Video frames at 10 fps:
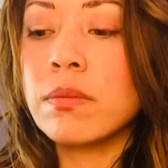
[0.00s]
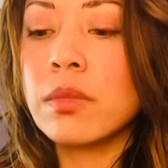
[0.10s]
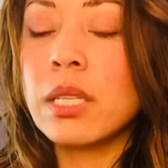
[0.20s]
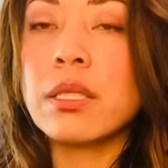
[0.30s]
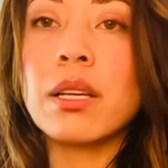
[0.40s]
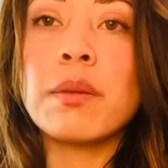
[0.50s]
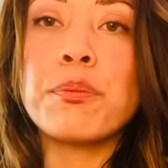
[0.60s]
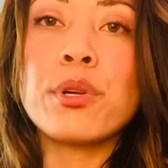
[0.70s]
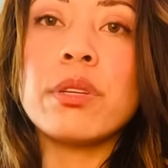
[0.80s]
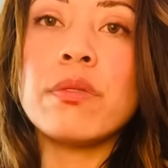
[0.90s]
It's like a
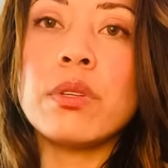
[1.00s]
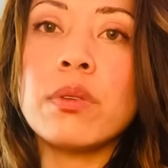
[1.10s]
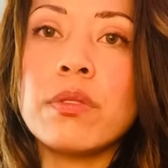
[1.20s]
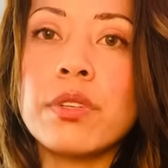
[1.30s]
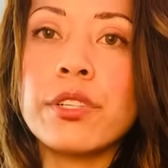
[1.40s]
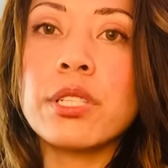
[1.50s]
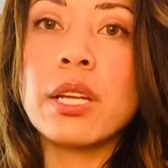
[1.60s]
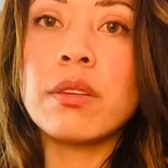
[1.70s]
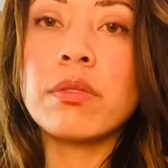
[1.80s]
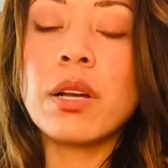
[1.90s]
preview of your
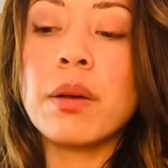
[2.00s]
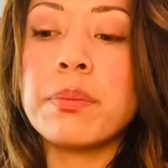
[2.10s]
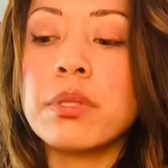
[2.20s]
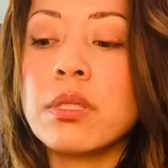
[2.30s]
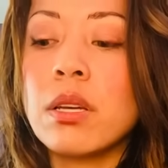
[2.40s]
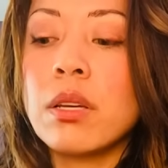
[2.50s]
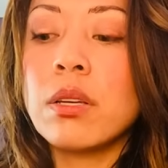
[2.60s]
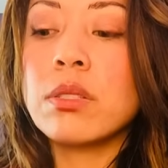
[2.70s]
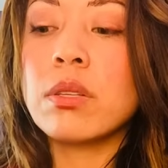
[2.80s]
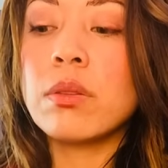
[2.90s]
Ten of Cups.
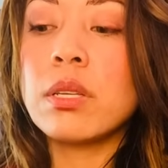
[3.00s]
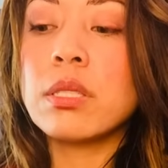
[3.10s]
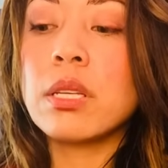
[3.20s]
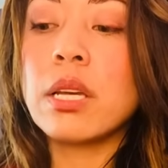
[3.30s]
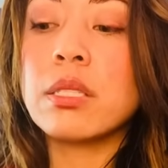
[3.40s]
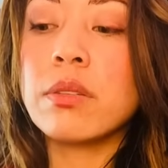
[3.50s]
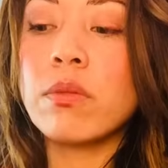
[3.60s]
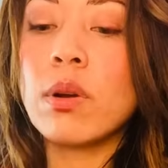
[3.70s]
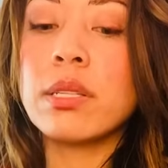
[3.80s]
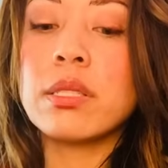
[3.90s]
So this Ace of
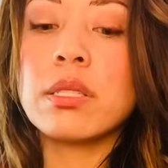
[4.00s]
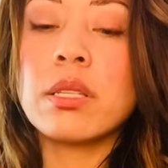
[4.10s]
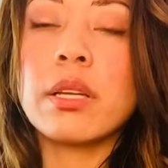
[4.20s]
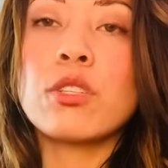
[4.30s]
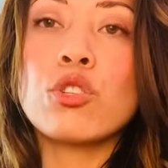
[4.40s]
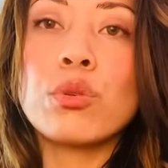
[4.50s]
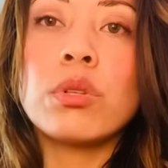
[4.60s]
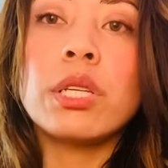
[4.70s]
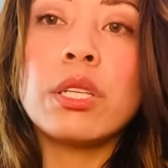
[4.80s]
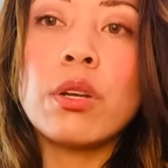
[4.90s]
Wands is like
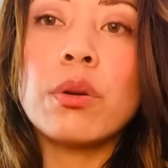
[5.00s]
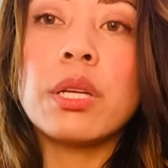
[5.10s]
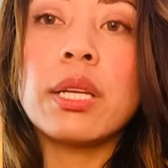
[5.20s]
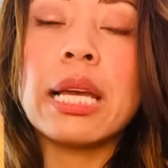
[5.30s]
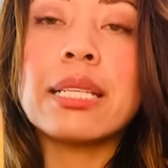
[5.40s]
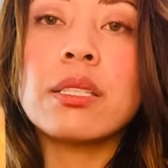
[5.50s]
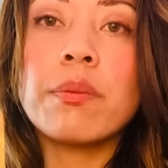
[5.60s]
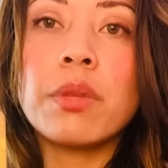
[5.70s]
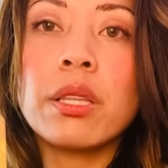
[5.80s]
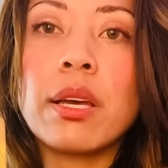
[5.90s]
truly noted as
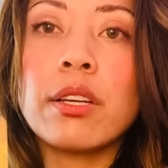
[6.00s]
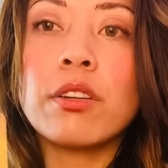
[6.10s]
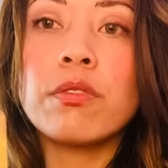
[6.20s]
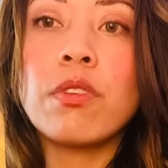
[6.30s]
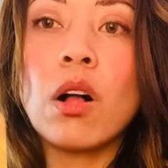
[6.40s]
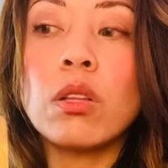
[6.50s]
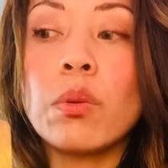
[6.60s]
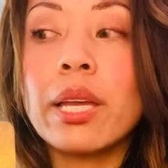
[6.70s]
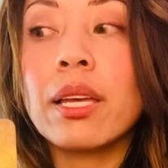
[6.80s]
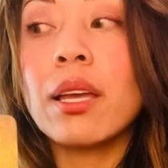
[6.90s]
something that you're
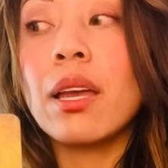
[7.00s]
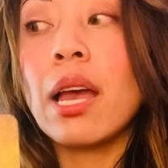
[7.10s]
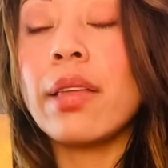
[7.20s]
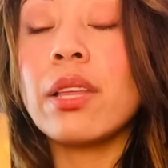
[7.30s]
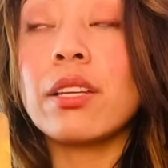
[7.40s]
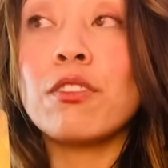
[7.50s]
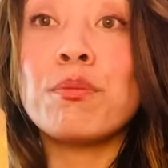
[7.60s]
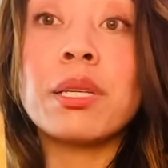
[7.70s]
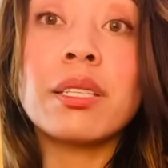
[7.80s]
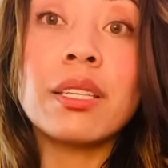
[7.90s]
following and that you've
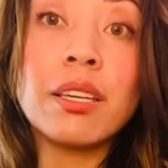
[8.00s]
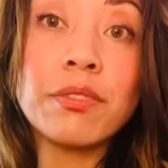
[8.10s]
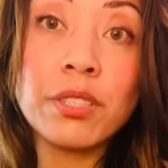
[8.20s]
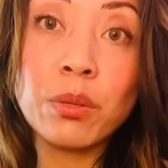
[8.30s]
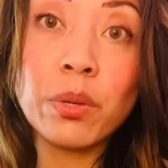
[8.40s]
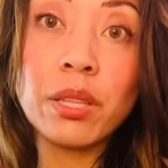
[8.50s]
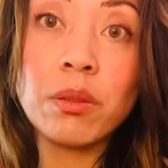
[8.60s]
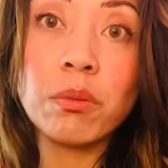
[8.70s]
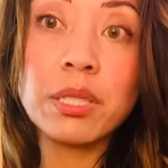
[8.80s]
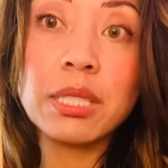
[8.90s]
been gifted
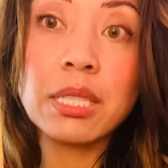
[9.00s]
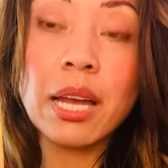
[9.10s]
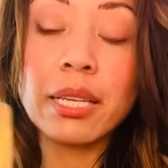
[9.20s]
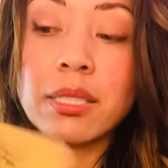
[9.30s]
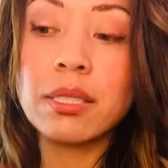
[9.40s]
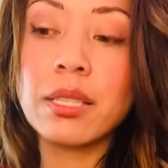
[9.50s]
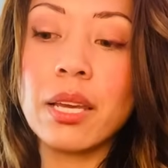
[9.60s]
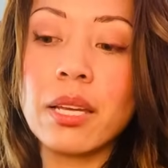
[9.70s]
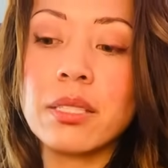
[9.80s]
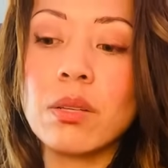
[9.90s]
with signs,
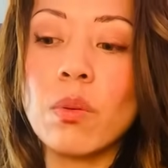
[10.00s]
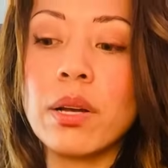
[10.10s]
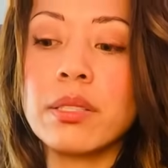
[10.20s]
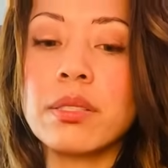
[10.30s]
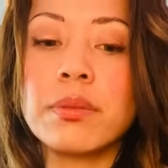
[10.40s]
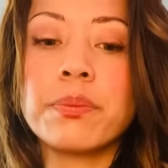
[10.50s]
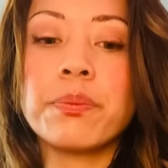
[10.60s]
the Ace of Wands.